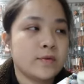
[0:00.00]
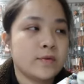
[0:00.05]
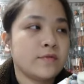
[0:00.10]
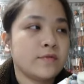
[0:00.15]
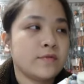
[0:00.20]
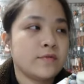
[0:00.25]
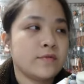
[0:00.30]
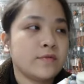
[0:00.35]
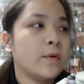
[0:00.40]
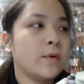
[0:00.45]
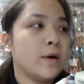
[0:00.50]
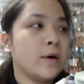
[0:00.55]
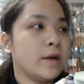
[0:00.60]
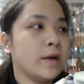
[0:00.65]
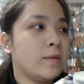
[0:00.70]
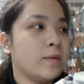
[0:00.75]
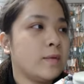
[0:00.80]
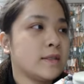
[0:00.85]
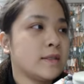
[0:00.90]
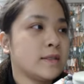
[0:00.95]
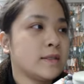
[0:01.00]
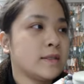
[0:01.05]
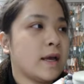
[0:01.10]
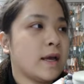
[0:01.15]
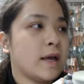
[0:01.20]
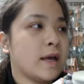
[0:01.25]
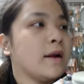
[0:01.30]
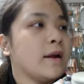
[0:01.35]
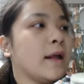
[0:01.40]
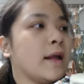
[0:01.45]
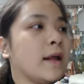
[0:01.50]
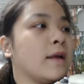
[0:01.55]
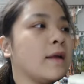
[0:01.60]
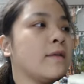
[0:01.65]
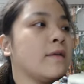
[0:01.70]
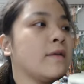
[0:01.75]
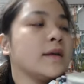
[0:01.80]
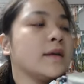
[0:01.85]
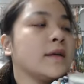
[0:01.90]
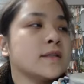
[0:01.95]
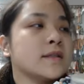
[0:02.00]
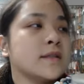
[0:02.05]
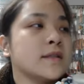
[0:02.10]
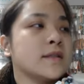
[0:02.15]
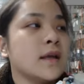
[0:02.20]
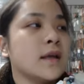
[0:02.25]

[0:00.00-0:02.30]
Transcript: find what you want in our companies.